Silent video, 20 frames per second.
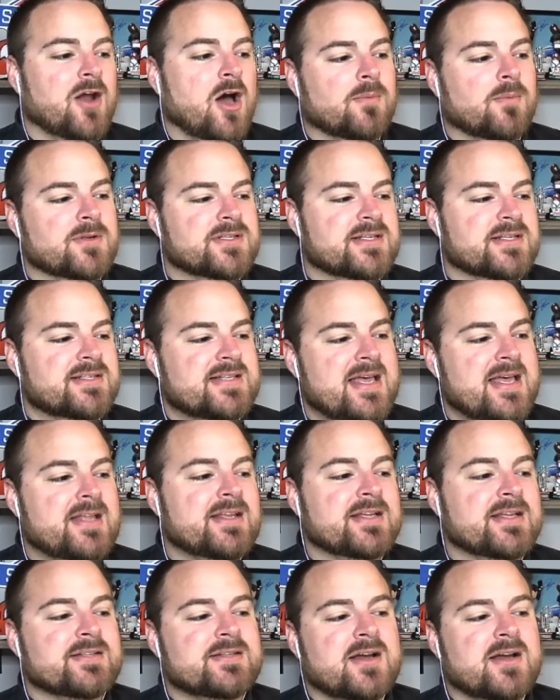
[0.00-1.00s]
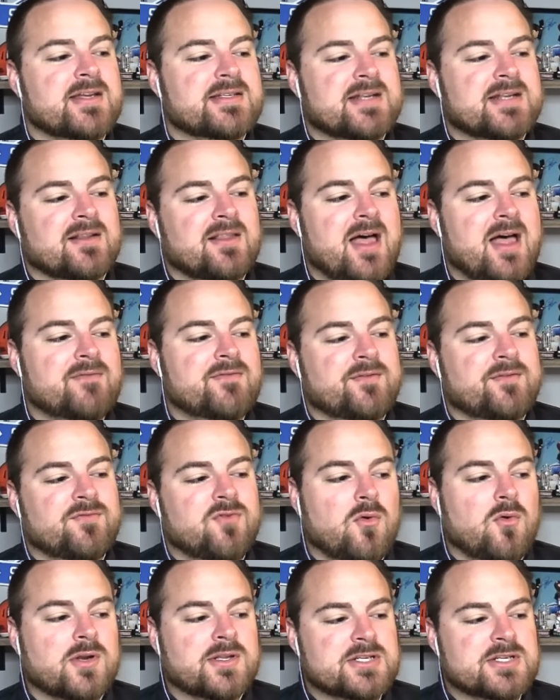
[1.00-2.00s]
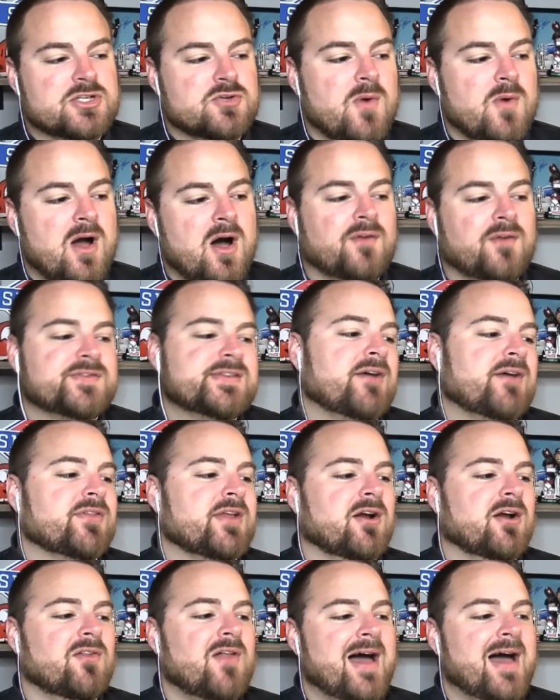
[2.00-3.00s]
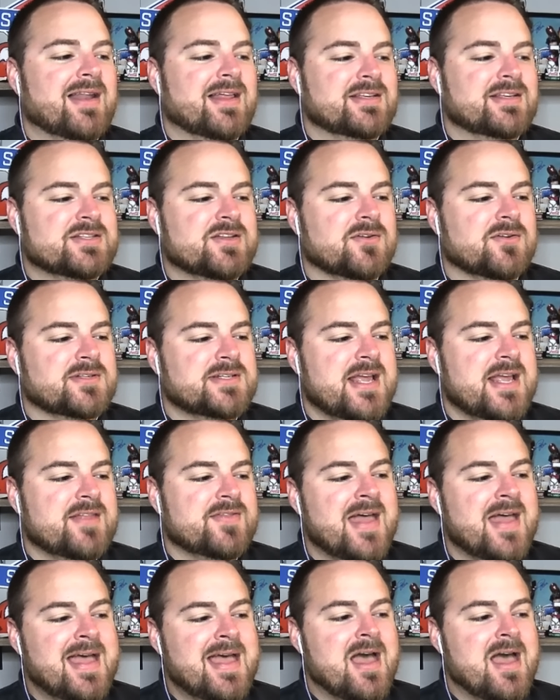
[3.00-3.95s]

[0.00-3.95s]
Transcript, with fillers: Auburn's at 10. Kentucky's at 11. Florida's at 12. South Carolina is 13th.